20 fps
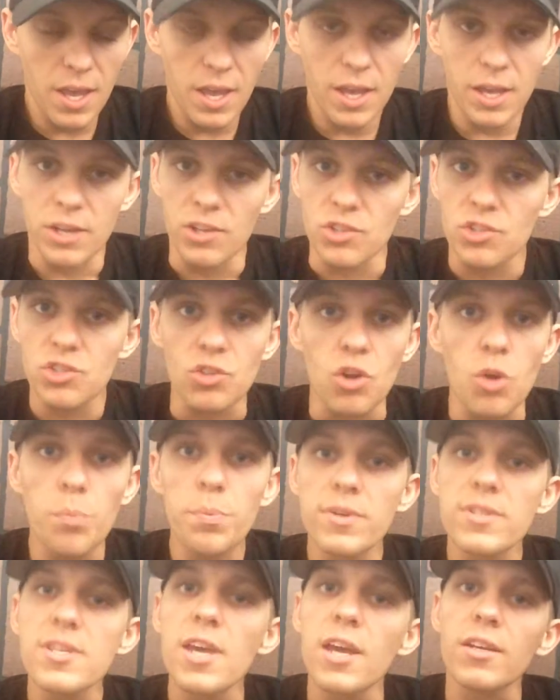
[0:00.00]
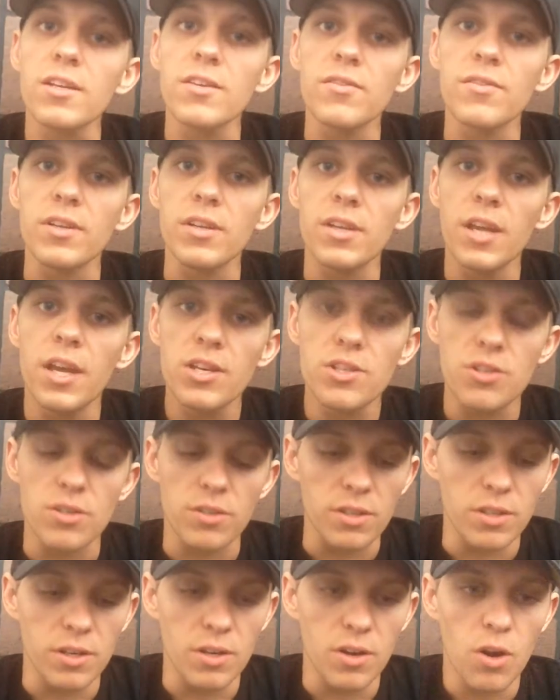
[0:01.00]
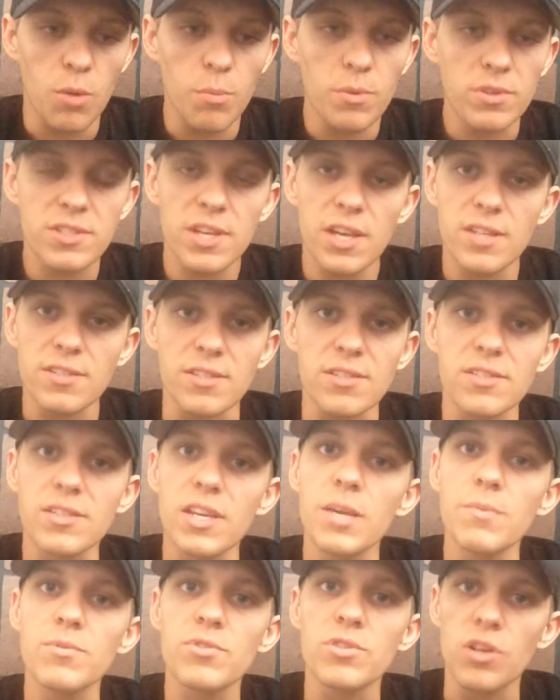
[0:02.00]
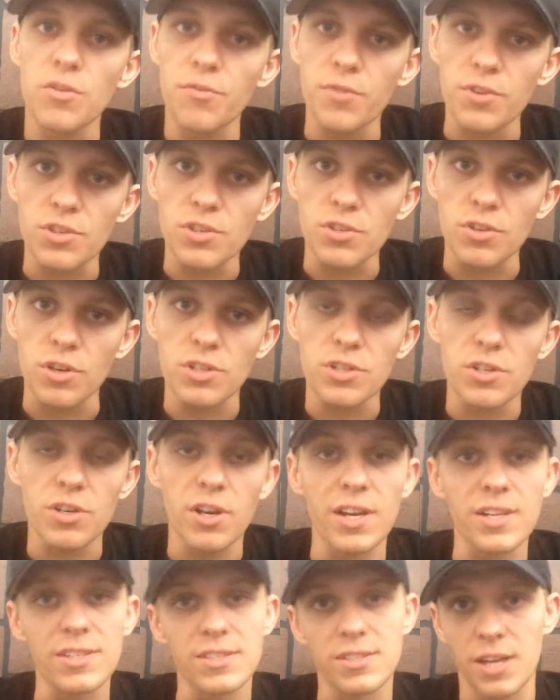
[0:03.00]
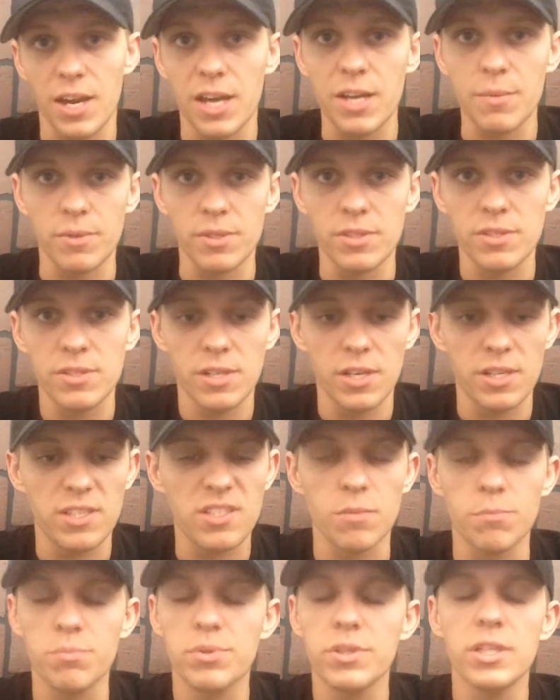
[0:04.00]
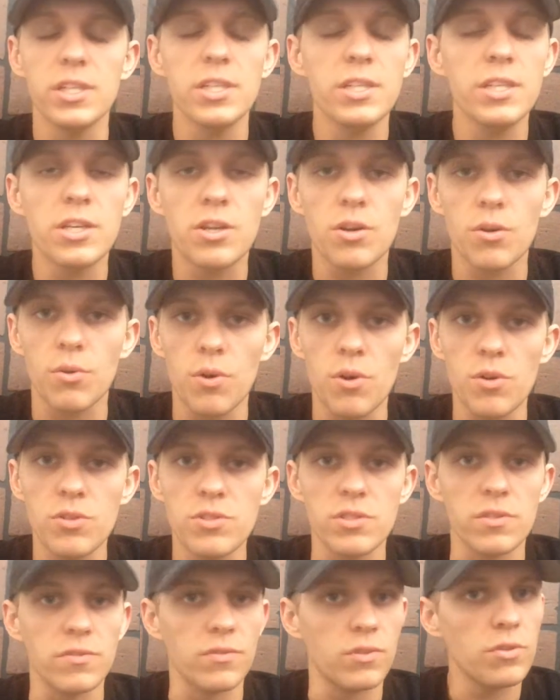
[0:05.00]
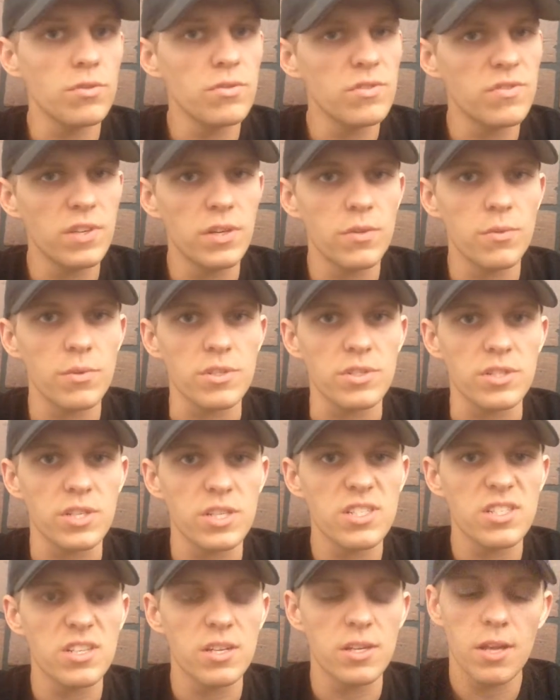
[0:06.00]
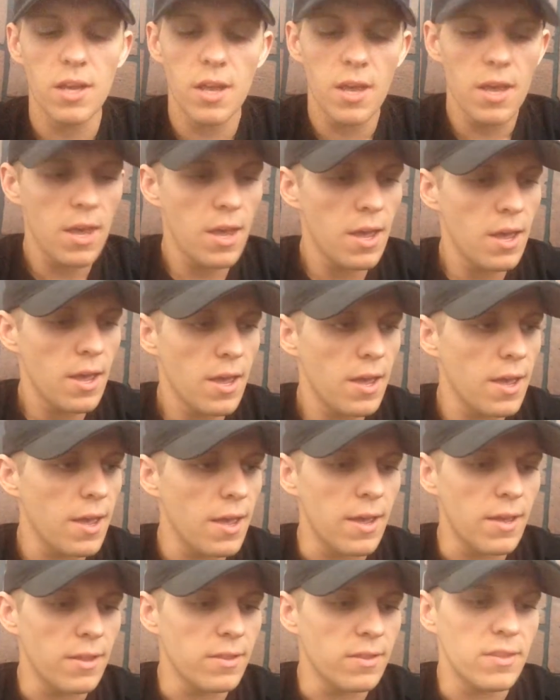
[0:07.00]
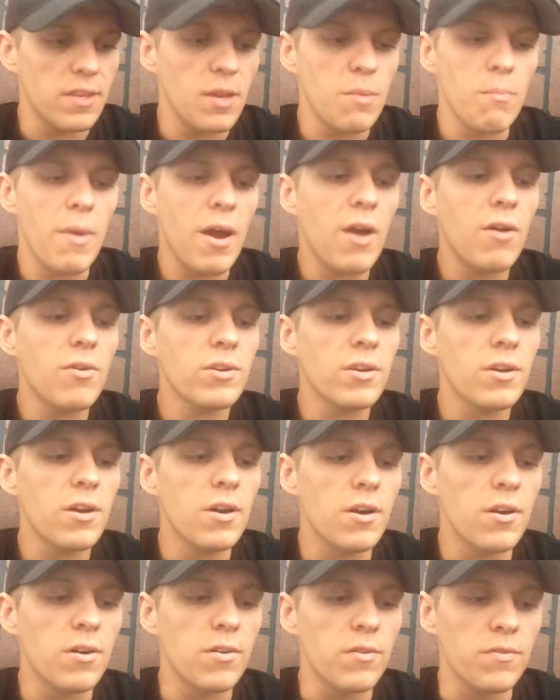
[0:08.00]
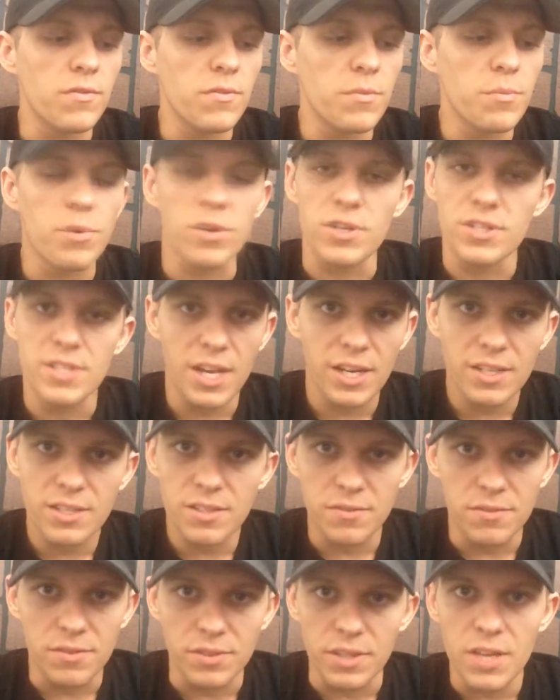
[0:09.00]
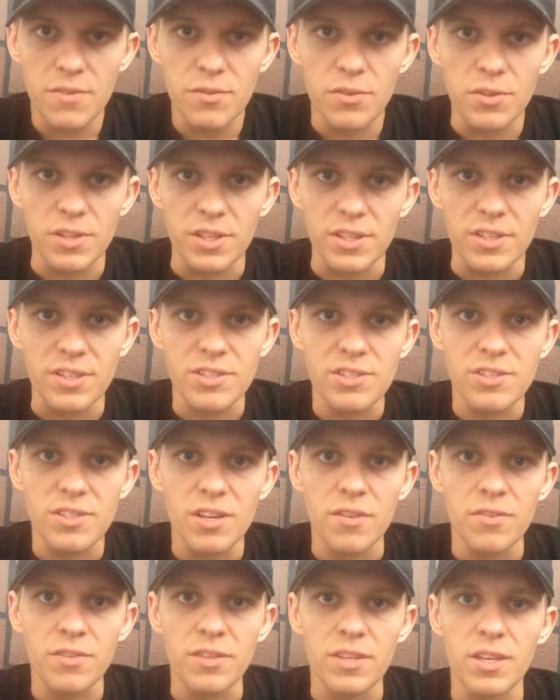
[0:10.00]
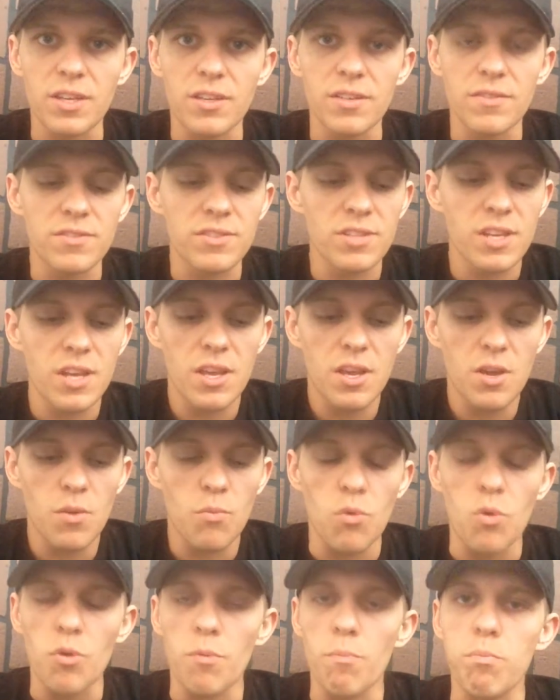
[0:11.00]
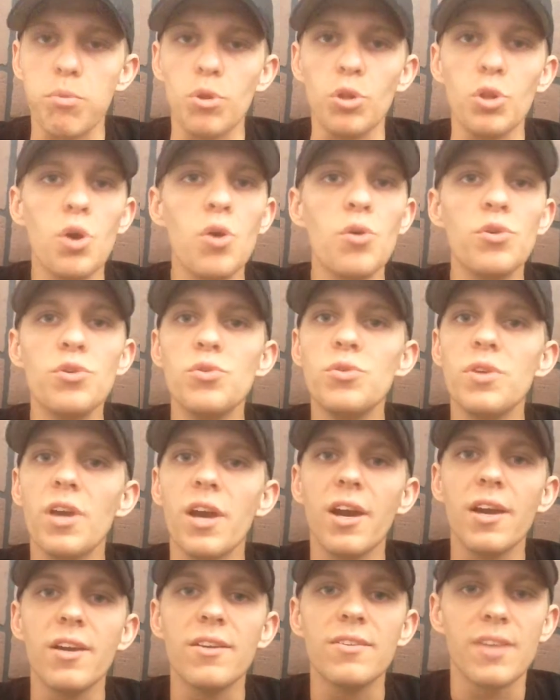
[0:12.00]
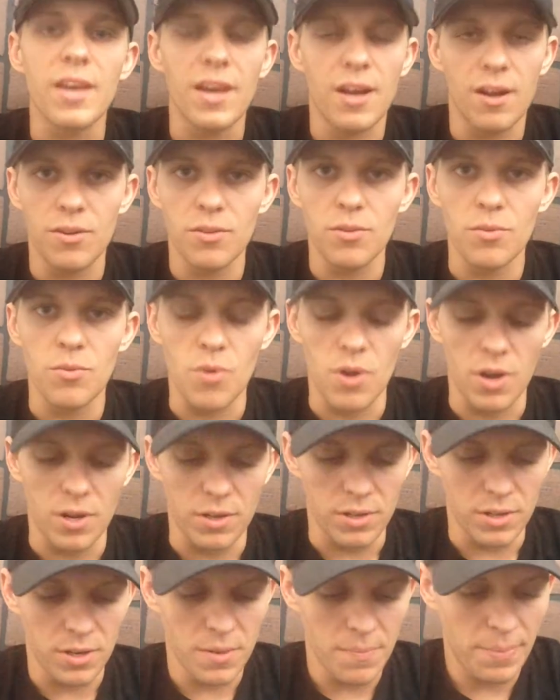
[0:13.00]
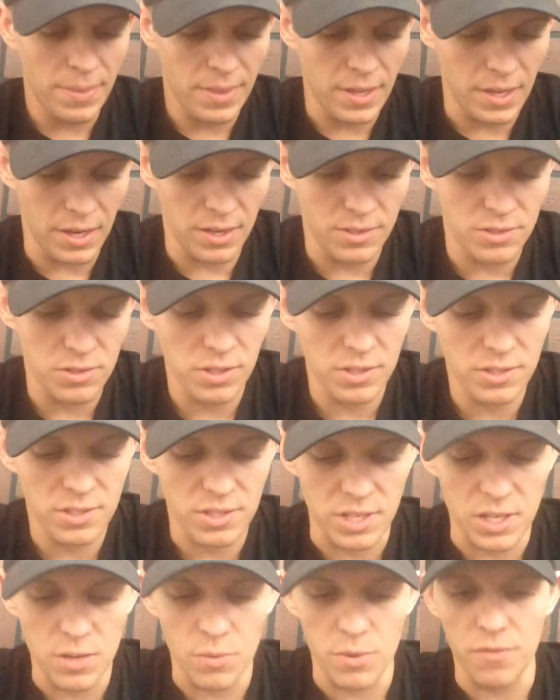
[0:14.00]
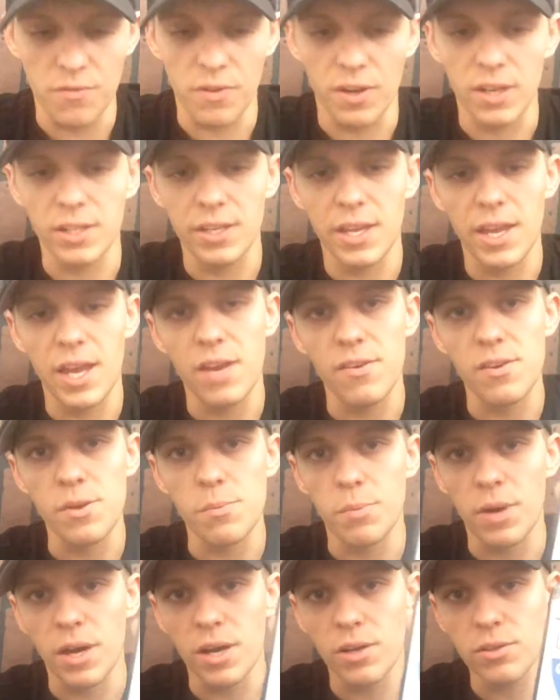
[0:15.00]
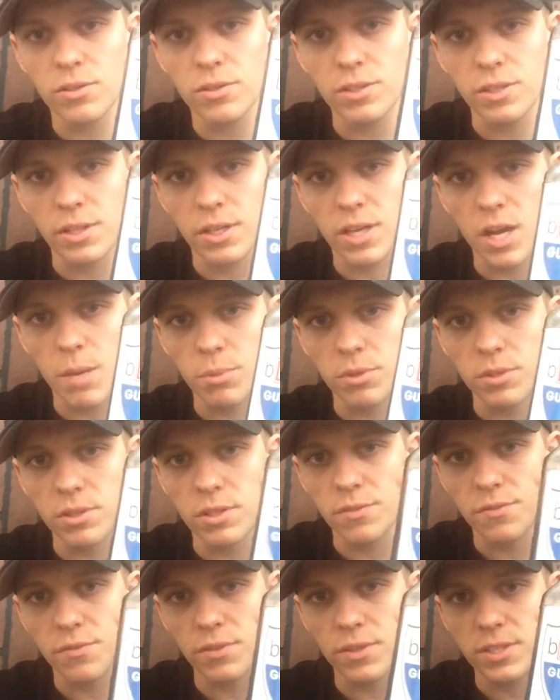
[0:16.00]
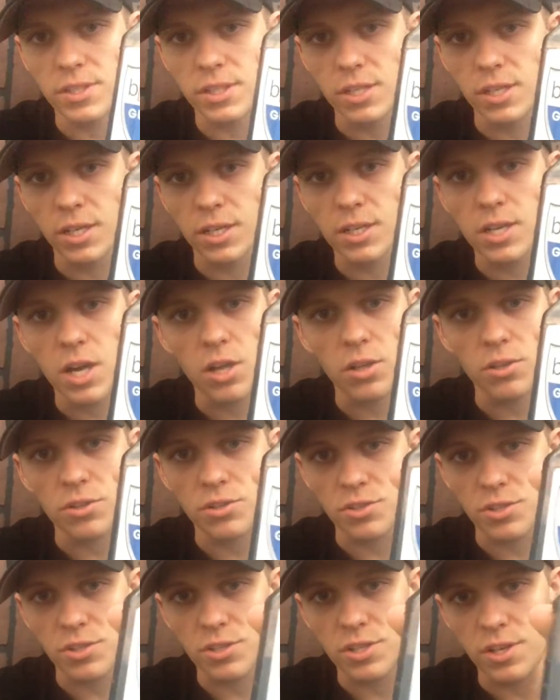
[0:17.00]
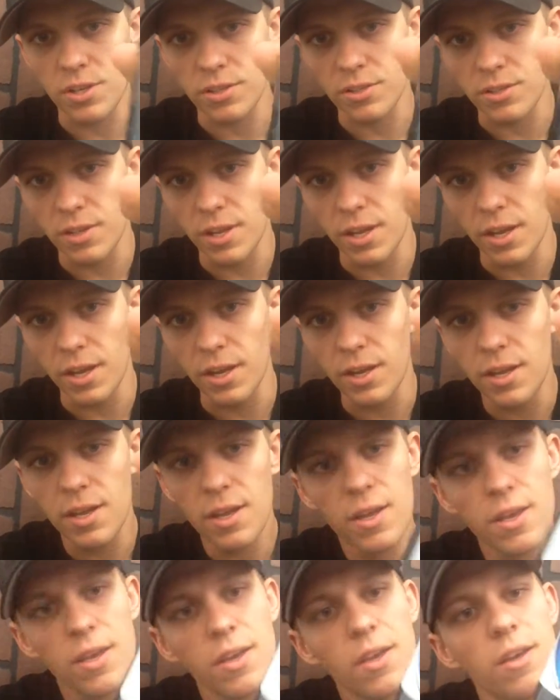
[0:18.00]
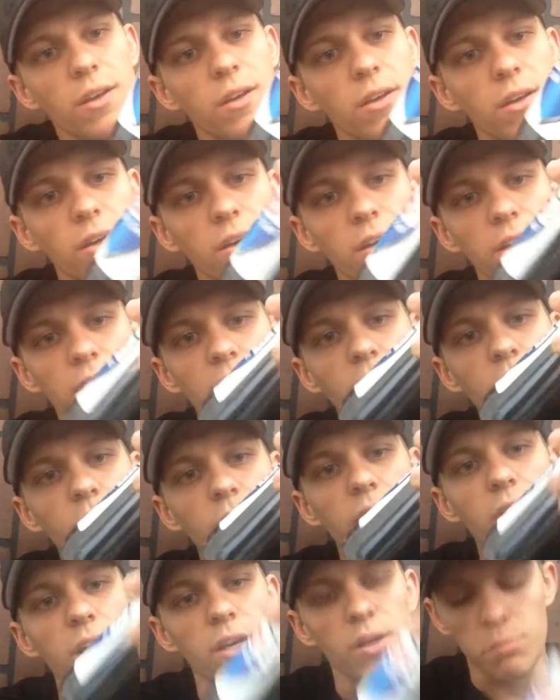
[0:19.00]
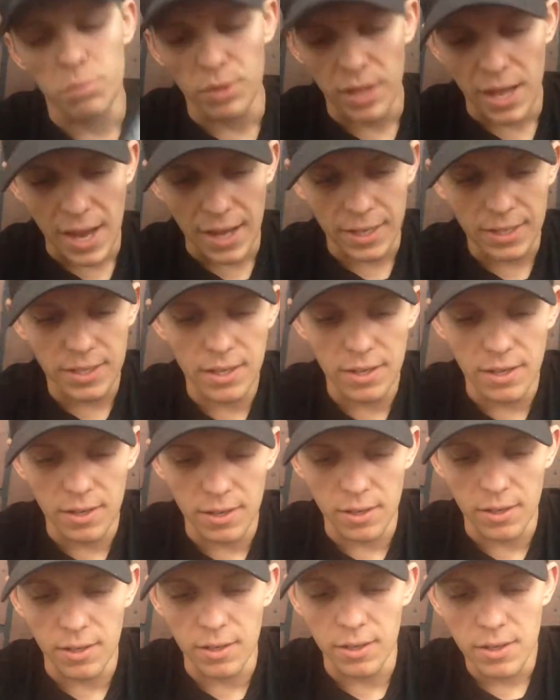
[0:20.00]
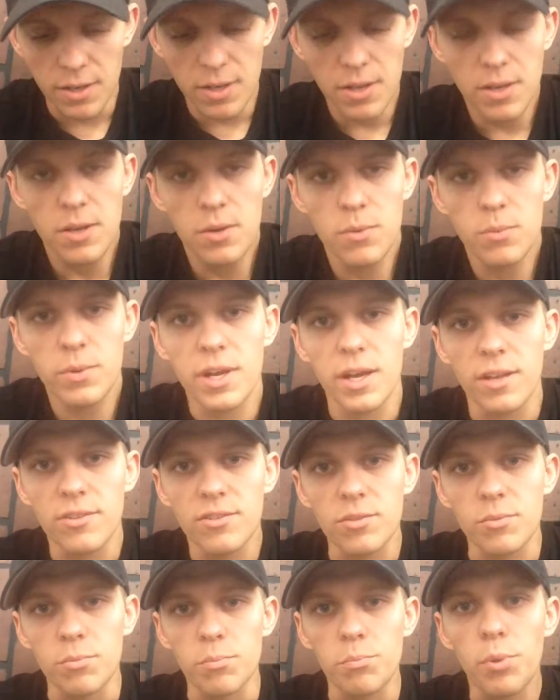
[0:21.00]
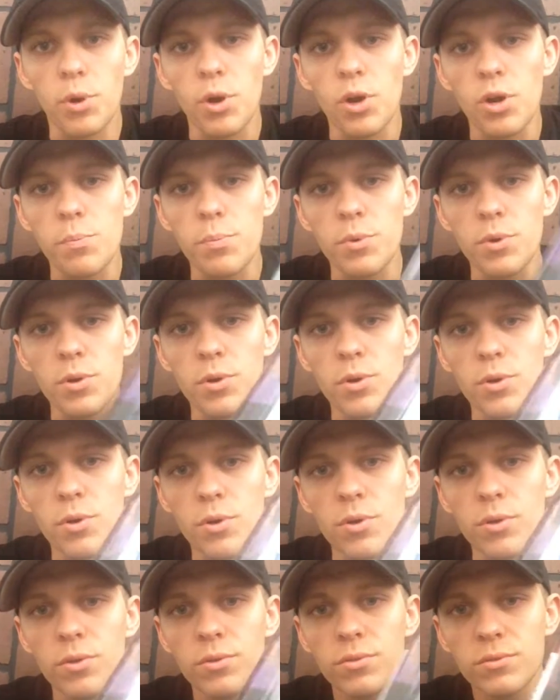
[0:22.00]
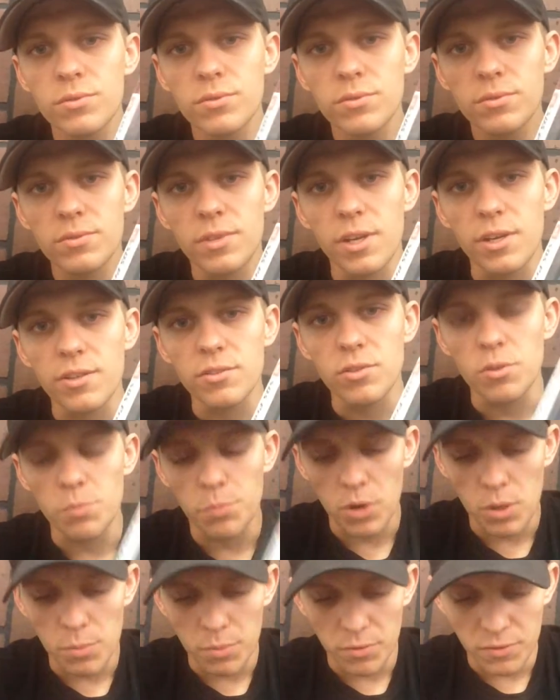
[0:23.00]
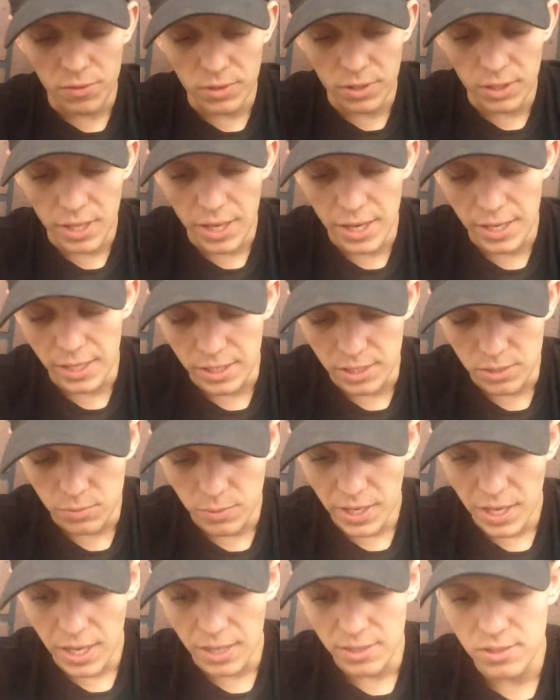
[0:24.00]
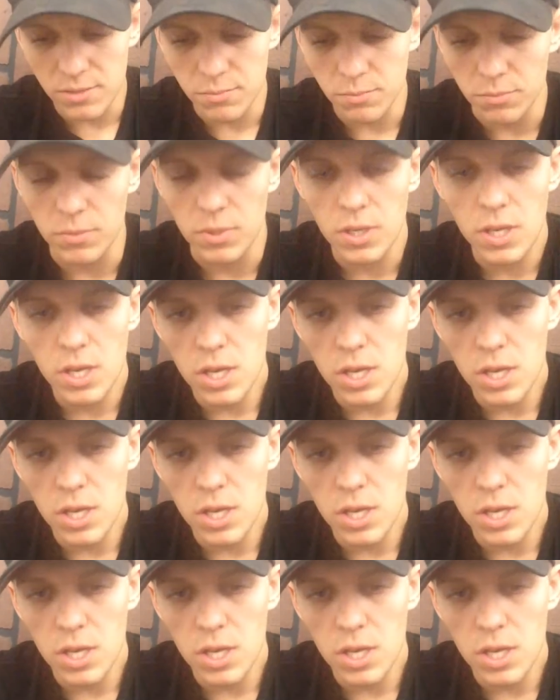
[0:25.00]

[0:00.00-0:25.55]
It is so protective in nature that it almost has the same surface structure as diamonds. It's completely corrosive, UV resistant. The amount of protective level that this stuff gives will blow you guys out of the water. And as you can see, we finally have it bottled in a couple of different uh, colors just here today. Uh, I guess we got a black here. We got some purple. Nice little purple for the ladies. We got some